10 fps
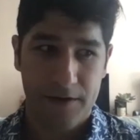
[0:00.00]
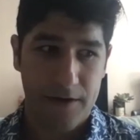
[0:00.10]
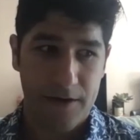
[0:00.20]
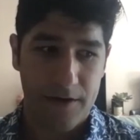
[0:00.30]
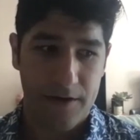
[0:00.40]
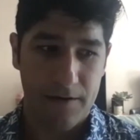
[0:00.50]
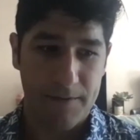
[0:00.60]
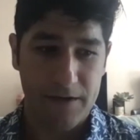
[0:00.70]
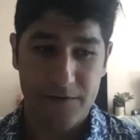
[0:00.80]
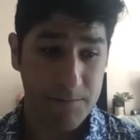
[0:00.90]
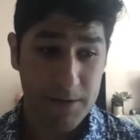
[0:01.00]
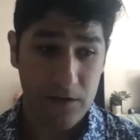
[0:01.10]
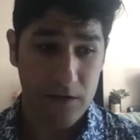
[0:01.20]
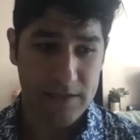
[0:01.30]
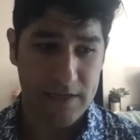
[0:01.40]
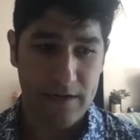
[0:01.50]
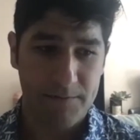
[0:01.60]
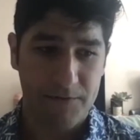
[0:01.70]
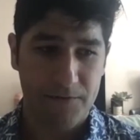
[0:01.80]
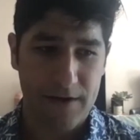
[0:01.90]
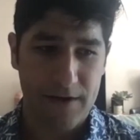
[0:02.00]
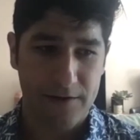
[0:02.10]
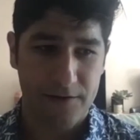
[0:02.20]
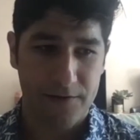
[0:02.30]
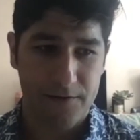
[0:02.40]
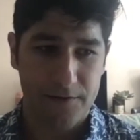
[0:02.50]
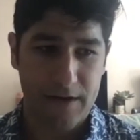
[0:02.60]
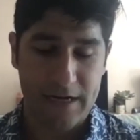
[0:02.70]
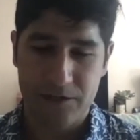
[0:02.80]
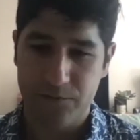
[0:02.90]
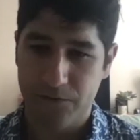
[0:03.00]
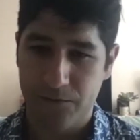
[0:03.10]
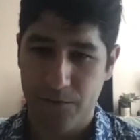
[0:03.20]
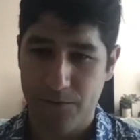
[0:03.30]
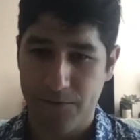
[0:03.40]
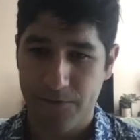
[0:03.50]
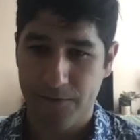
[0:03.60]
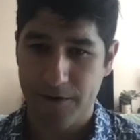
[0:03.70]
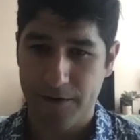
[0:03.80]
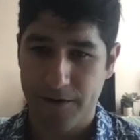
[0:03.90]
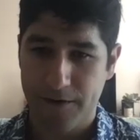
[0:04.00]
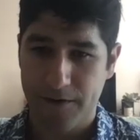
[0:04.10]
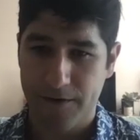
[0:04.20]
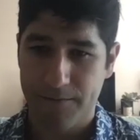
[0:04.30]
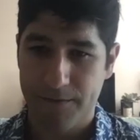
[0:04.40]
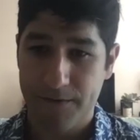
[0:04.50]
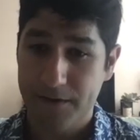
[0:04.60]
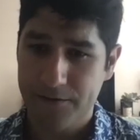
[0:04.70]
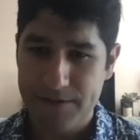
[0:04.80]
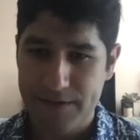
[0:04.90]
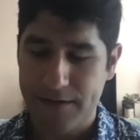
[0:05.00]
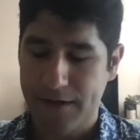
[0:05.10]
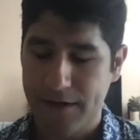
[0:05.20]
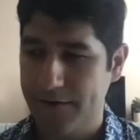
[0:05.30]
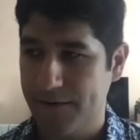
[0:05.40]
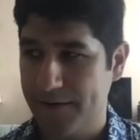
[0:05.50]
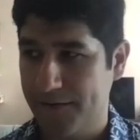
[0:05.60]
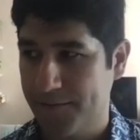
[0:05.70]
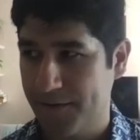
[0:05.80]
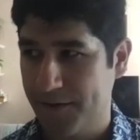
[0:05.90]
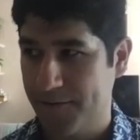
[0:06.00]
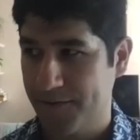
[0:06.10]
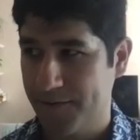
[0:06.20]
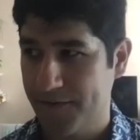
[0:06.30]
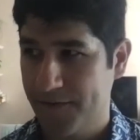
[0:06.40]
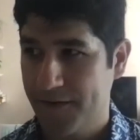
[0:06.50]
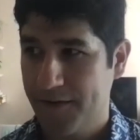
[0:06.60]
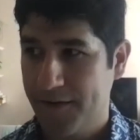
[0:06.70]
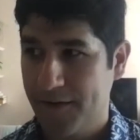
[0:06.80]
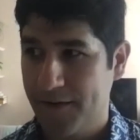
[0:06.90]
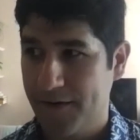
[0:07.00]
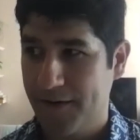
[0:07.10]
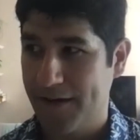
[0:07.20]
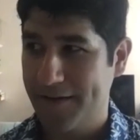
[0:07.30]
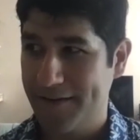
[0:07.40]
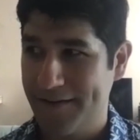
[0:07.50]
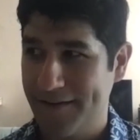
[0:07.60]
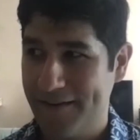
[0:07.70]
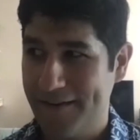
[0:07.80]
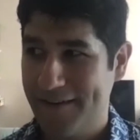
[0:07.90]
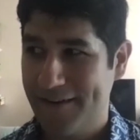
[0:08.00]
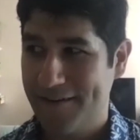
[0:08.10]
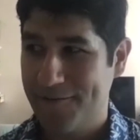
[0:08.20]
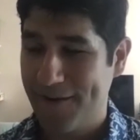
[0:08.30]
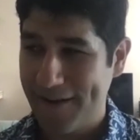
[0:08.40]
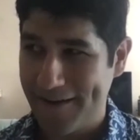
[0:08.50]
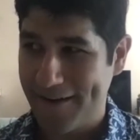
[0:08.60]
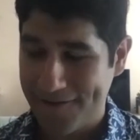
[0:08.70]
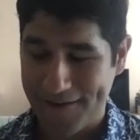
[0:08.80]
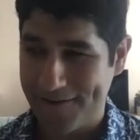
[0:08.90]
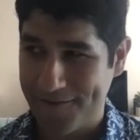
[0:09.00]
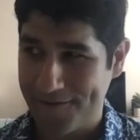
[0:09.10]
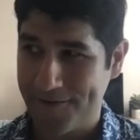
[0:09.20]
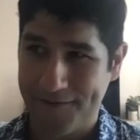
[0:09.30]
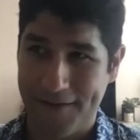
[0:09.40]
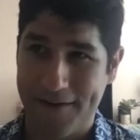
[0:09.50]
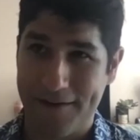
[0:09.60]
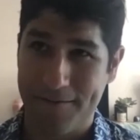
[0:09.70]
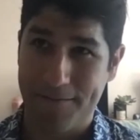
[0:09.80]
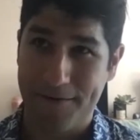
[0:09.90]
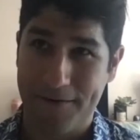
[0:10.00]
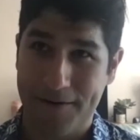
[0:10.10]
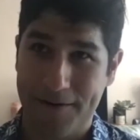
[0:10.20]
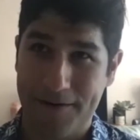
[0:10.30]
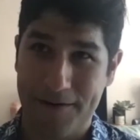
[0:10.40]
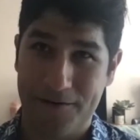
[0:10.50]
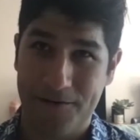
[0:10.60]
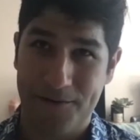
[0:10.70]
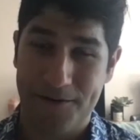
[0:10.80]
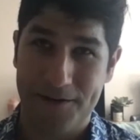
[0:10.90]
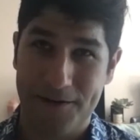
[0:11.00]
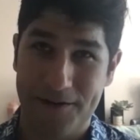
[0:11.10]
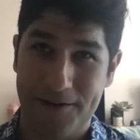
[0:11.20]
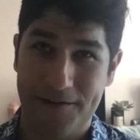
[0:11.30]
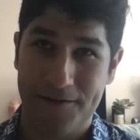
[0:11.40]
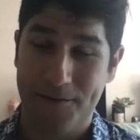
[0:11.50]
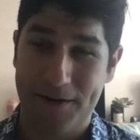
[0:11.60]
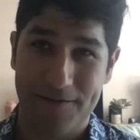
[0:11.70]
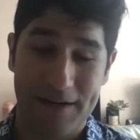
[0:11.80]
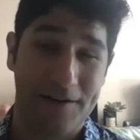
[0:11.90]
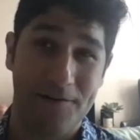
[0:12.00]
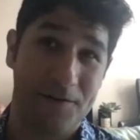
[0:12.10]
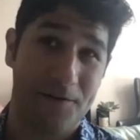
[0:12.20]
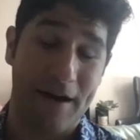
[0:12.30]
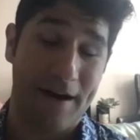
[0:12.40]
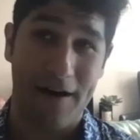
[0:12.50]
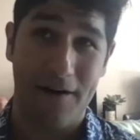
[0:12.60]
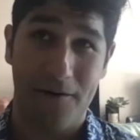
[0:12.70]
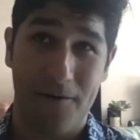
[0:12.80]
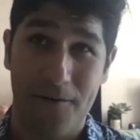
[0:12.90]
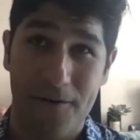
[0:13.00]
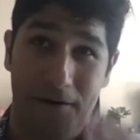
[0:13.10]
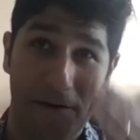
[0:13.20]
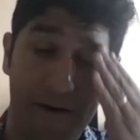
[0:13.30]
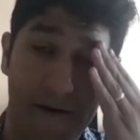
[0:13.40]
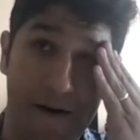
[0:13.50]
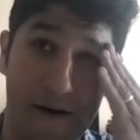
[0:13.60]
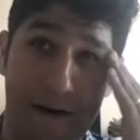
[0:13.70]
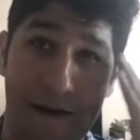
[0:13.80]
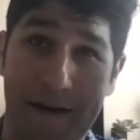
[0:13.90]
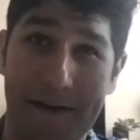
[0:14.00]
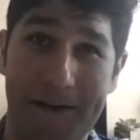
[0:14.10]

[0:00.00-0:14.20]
Um, and it took me a long time to find the actual form for it. Um, the other reason that I had to write this play was uh, I read Our Town for the first time uh, in twenty twelve. I don't know how I